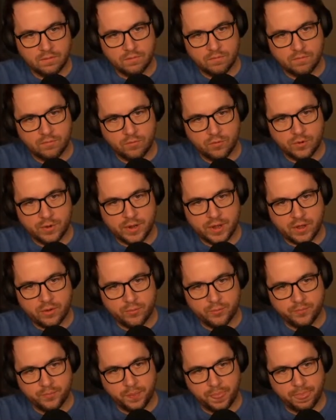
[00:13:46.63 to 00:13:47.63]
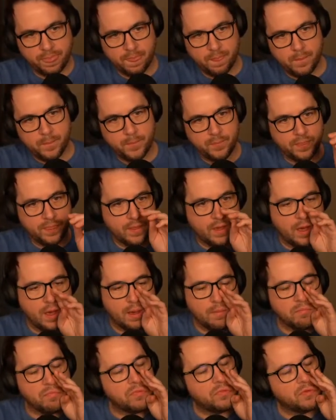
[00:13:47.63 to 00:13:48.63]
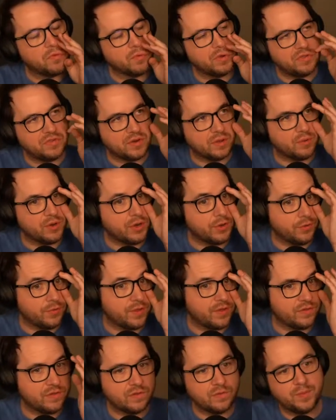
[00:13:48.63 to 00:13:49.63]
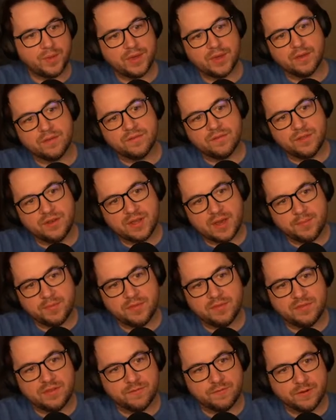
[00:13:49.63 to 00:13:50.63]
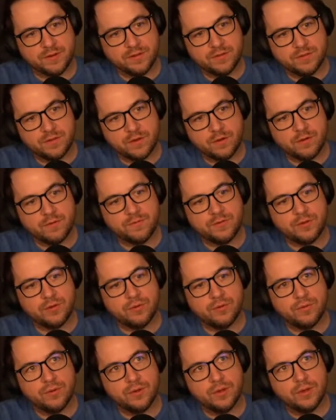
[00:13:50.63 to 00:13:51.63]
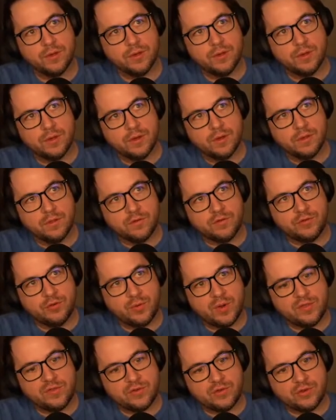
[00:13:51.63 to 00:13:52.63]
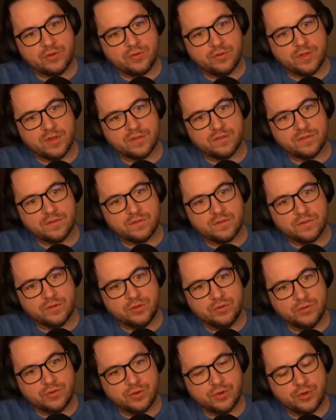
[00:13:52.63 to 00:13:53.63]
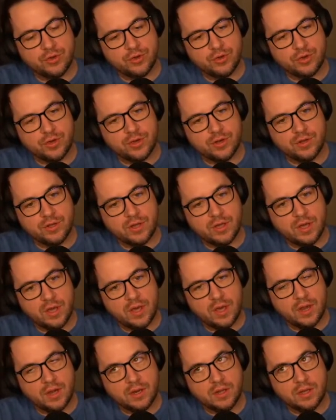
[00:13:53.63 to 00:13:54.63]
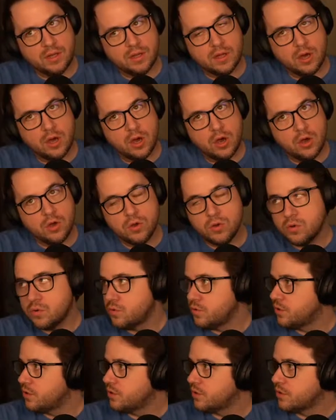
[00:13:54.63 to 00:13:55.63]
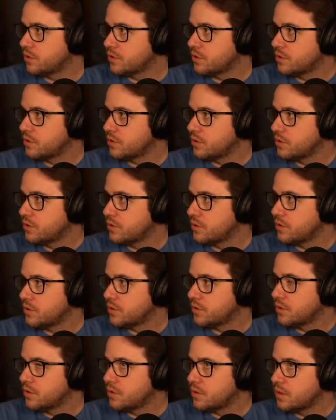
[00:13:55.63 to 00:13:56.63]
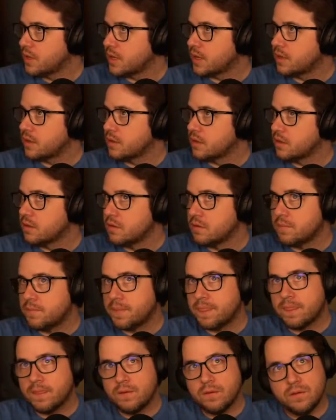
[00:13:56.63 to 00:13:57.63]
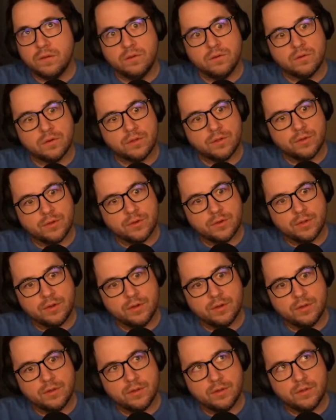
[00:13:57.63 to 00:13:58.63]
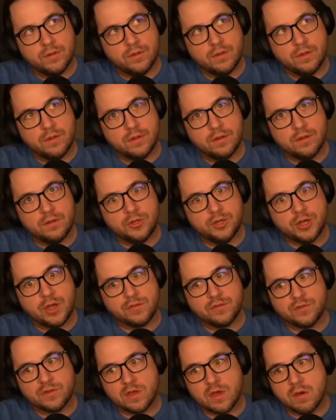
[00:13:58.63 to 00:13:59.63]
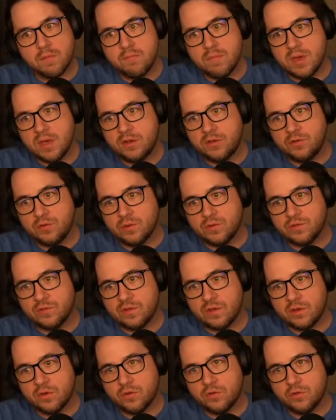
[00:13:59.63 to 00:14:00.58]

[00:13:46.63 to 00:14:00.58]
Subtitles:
for now. The reason I want to do this is because the depth is different. So there's two ways you could do this. You could encode, like you could just commit to a single